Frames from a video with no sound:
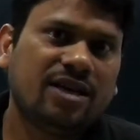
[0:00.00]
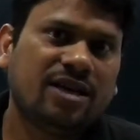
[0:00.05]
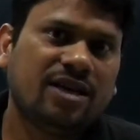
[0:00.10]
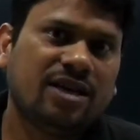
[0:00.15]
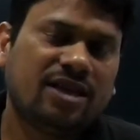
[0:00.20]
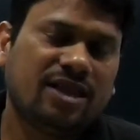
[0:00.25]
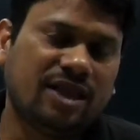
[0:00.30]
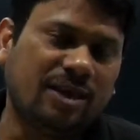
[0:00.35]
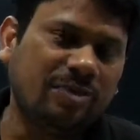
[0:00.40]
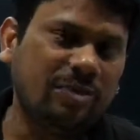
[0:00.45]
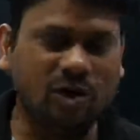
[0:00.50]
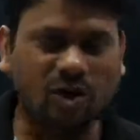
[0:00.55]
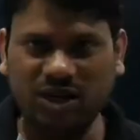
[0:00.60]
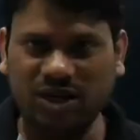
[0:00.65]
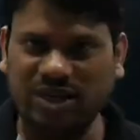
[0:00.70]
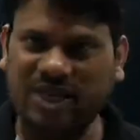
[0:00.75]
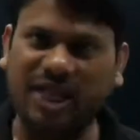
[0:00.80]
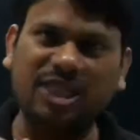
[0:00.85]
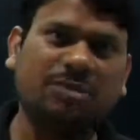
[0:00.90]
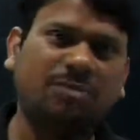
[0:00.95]
the
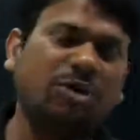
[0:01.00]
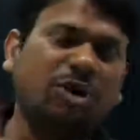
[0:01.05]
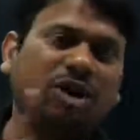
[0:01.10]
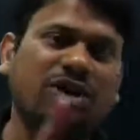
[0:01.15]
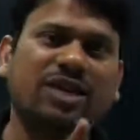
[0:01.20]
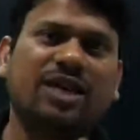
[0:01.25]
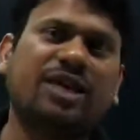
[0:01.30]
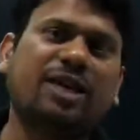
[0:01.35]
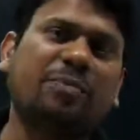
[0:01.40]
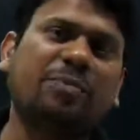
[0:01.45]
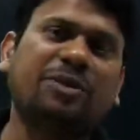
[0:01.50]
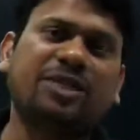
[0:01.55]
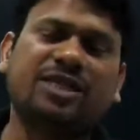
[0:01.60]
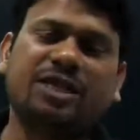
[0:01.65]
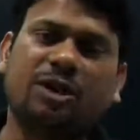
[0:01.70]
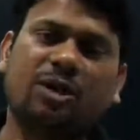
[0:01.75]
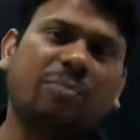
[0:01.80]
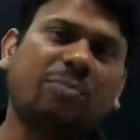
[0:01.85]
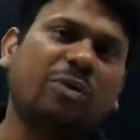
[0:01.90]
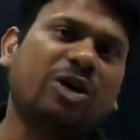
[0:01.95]
voltage blocking
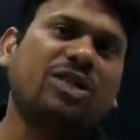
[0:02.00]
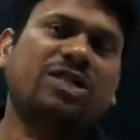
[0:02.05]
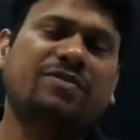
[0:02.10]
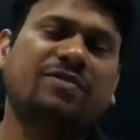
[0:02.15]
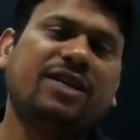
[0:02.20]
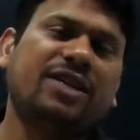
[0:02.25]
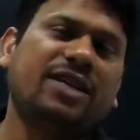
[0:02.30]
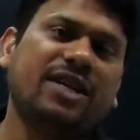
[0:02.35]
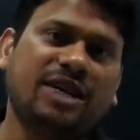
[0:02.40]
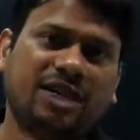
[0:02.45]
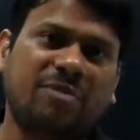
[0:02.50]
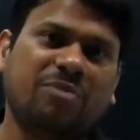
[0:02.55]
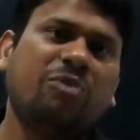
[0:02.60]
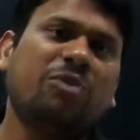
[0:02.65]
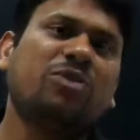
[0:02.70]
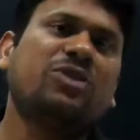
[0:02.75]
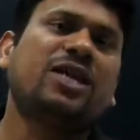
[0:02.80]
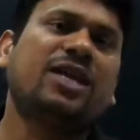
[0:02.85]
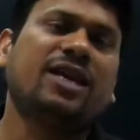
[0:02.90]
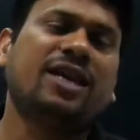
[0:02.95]
capacity of positive and negative
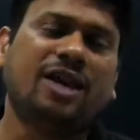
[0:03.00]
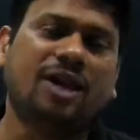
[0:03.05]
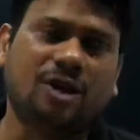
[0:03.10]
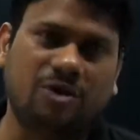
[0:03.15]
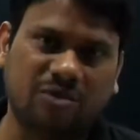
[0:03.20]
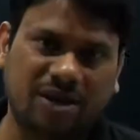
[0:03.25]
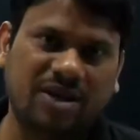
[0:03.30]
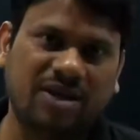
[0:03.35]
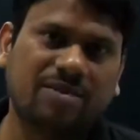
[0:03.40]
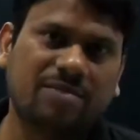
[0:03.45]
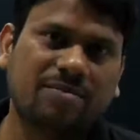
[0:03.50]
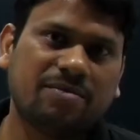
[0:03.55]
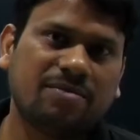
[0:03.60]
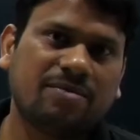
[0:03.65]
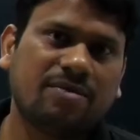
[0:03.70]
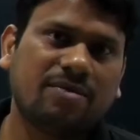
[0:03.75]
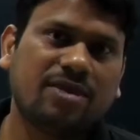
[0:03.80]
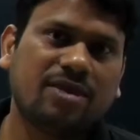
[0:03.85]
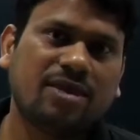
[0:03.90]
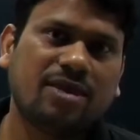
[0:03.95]
both are equal.
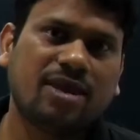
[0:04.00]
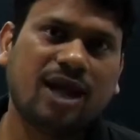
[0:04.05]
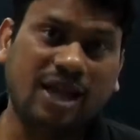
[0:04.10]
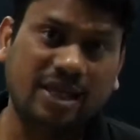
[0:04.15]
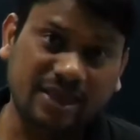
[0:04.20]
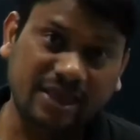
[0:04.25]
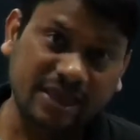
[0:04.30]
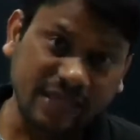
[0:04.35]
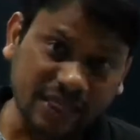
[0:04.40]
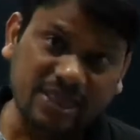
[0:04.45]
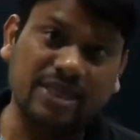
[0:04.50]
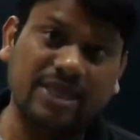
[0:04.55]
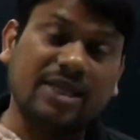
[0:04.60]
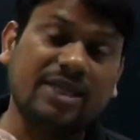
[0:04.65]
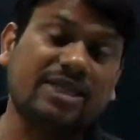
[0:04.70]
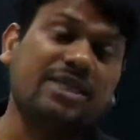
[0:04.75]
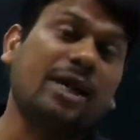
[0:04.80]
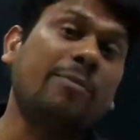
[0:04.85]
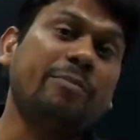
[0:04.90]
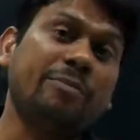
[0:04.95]
And this
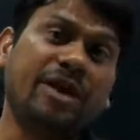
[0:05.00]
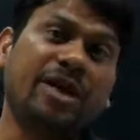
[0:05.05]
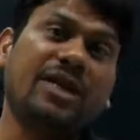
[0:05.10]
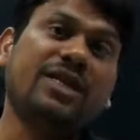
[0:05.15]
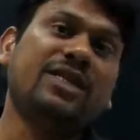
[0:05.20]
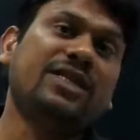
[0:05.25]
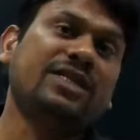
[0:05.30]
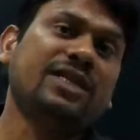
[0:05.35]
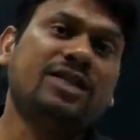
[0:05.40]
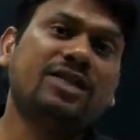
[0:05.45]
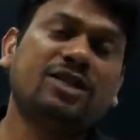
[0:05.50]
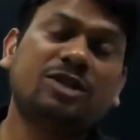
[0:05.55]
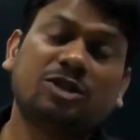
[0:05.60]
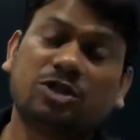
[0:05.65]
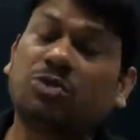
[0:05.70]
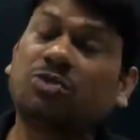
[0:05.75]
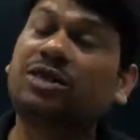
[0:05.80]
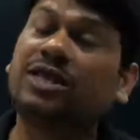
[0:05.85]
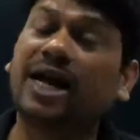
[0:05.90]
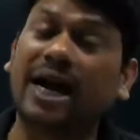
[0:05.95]
is the main reason.
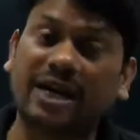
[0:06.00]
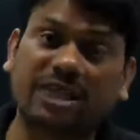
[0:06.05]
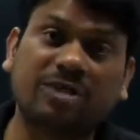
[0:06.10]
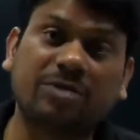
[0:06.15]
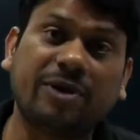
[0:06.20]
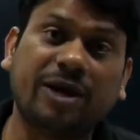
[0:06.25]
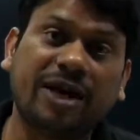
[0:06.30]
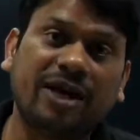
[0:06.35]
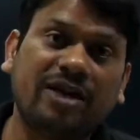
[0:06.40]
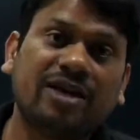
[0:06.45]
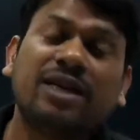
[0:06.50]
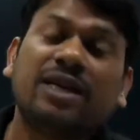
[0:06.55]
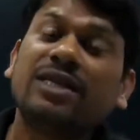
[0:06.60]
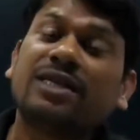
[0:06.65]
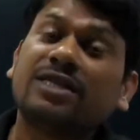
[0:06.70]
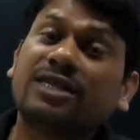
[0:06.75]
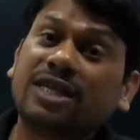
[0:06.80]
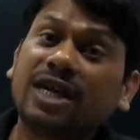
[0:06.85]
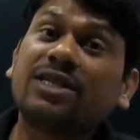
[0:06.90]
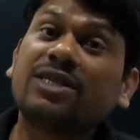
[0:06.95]
So that's why
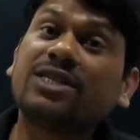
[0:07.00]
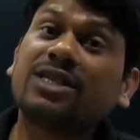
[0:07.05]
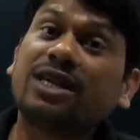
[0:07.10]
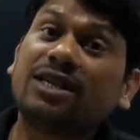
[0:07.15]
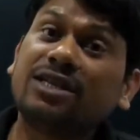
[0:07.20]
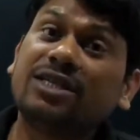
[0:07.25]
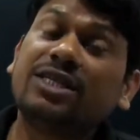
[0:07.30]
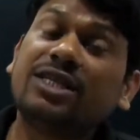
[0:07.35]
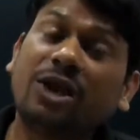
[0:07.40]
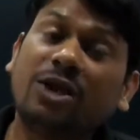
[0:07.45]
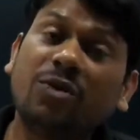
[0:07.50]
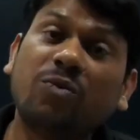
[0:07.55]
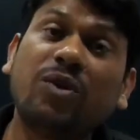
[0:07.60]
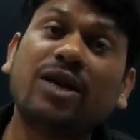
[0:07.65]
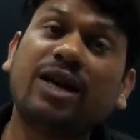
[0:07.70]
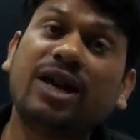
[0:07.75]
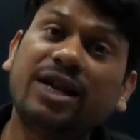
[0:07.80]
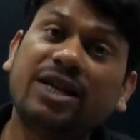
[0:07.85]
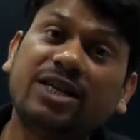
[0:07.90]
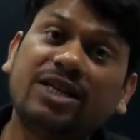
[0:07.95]
junction
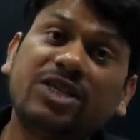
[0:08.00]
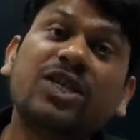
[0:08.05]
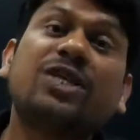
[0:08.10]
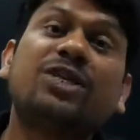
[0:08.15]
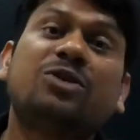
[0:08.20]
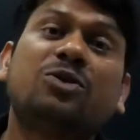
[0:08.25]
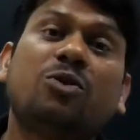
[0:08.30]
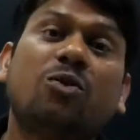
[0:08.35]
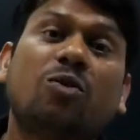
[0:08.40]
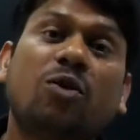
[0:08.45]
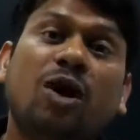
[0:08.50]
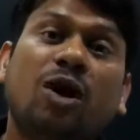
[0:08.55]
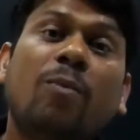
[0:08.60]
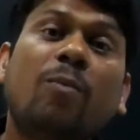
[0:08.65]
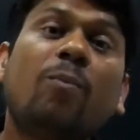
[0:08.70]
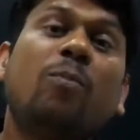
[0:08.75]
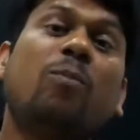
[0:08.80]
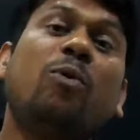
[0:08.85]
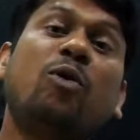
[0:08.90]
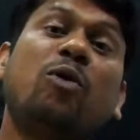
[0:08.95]
J1 and J2
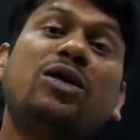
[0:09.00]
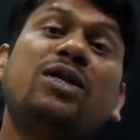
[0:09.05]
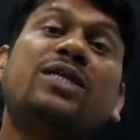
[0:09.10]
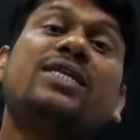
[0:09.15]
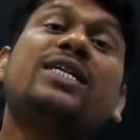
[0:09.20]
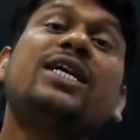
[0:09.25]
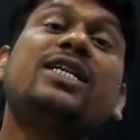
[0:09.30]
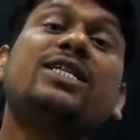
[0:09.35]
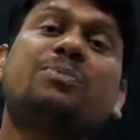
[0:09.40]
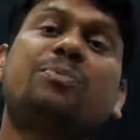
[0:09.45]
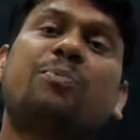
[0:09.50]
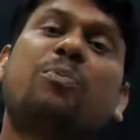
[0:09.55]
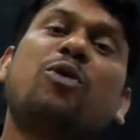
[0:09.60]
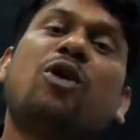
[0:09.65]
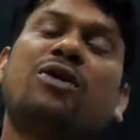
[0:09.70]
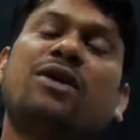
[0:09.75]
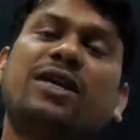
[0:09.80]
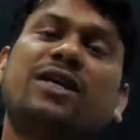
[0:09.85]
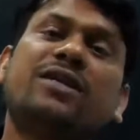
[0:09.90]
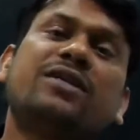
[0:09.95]
voltage
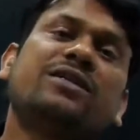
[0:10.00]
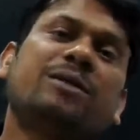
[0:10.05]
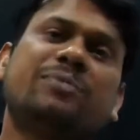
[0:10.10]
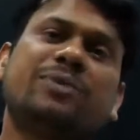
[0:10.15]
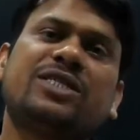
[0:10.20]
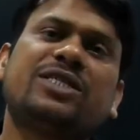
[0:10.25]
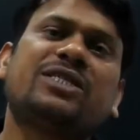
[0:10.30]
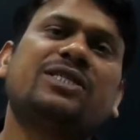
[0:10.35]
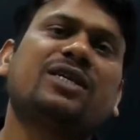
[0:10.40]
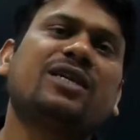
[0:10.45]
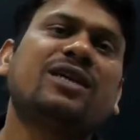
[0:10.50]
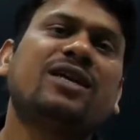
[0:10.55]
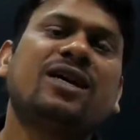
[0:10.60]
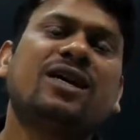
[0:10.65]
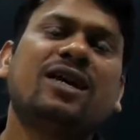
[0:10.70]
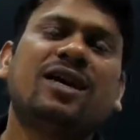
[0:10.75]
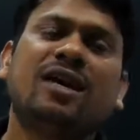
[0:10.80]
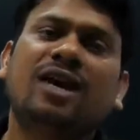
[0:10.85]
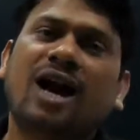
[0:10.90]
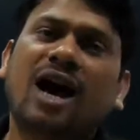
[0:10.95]
blocking capacity
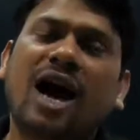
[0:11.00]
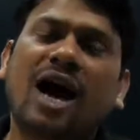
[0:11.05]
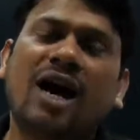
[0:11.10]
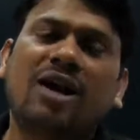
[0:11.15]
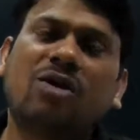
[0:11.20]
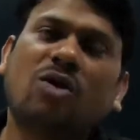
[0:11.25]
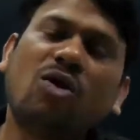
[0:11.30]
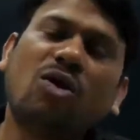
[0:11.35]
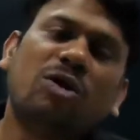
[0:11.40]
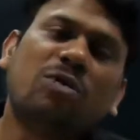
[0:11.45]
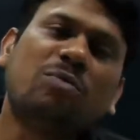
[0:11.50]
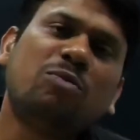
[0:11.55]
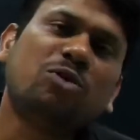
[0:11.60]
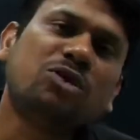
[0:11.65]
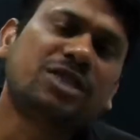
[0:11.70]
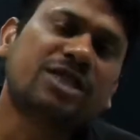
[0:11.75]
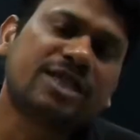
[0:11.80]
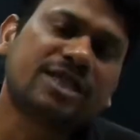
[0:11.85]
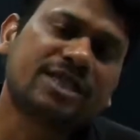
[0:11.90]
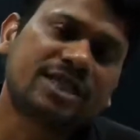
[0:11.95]
are
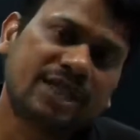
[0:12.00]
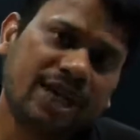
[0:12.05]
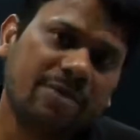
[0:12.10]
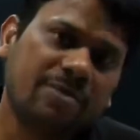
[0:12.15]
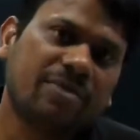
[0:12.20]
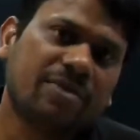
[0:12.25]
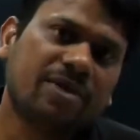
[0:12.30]
almost the same.